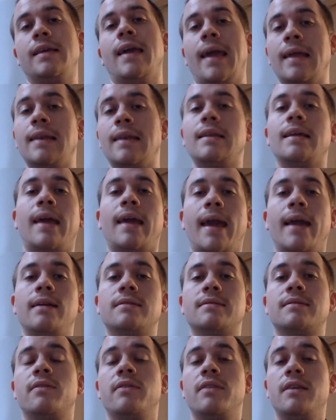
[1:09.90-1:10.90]

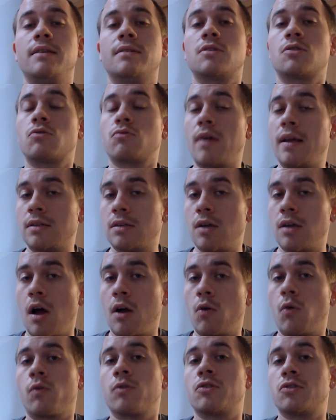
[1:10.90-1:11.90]
indicates the Straight
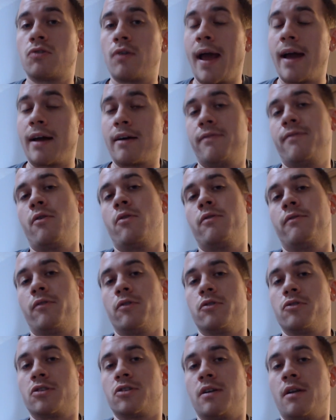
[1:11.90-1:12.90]
Talk or TracFone
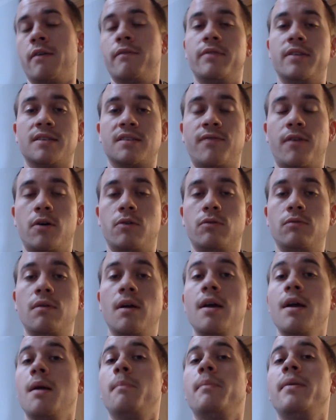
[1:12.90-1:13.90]
version of this phone,
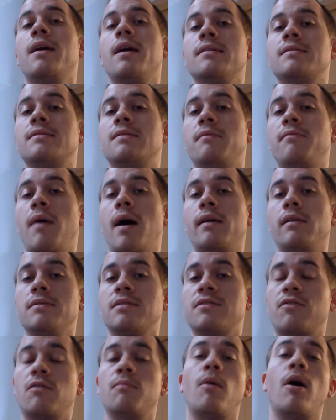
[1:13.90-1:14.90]
because the models
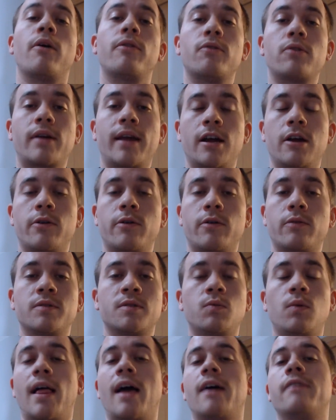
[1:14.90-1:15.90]
from other carriers
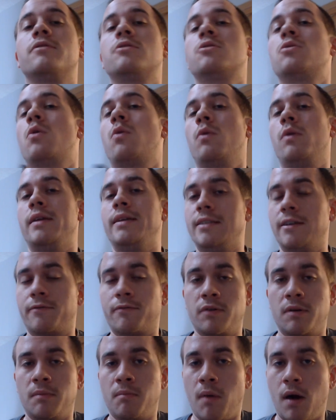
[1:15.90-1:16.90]
will have a totally
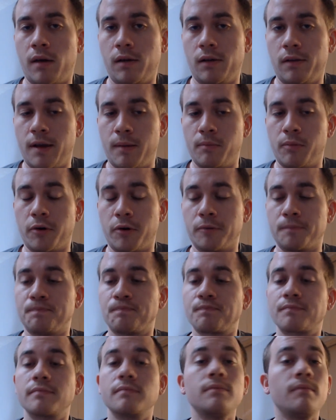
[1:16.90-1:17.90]
different model number.
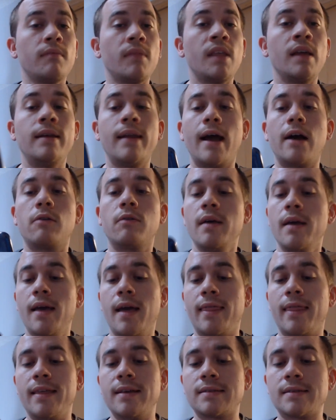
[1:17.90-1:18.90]
Now,
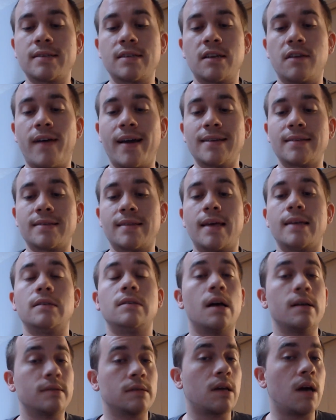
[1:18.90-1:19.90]
this is a device that
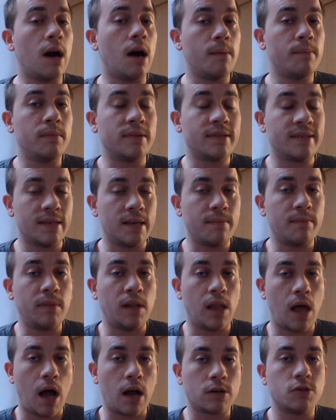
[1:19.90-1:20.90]
does come SIM
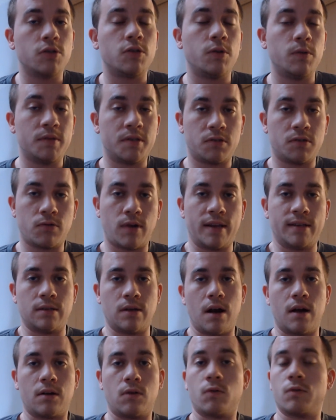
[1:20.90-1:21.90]
locked to Straight
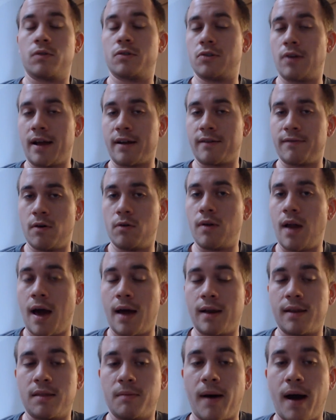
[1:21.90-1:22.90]
Talk or TracFone
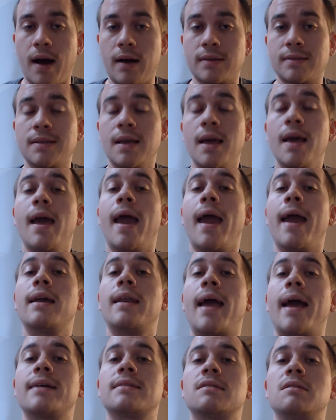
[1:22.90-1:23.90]
out of the box and
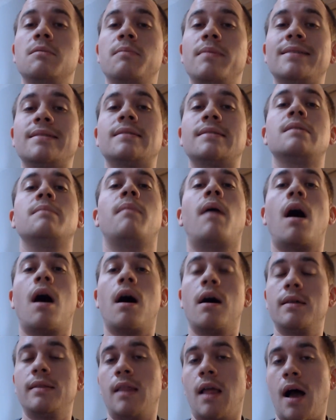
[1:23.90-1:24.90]
has to be SIM
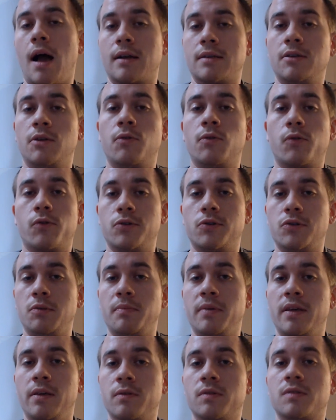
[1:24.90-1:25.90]
unlocked in order to
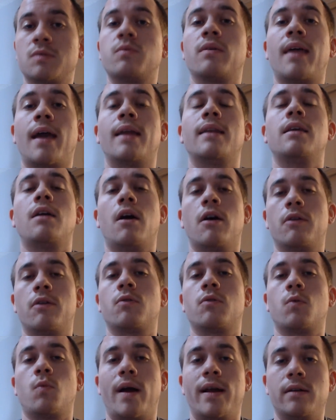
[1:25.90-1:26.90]
be used with any
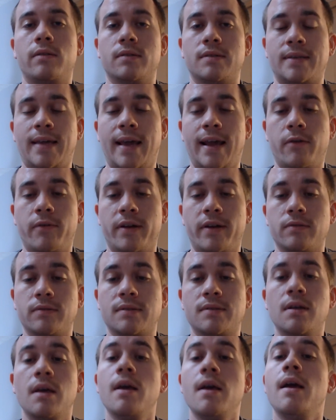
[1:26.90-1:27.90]
other wireless
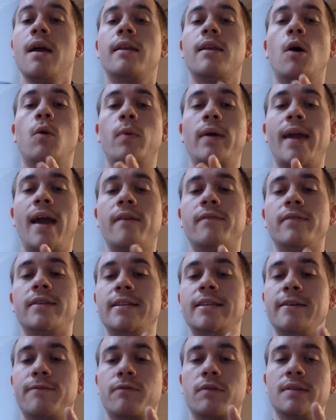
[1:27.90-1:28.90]
carriers. Now, we have a
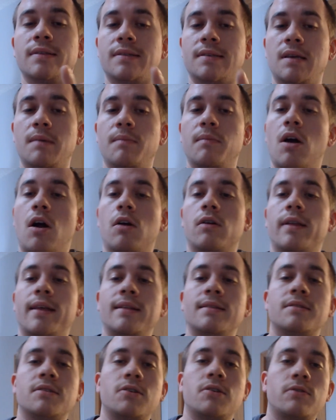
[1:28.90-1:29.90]
different SIM card
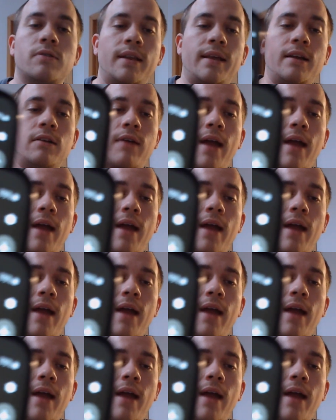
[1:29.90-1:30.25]
inserted here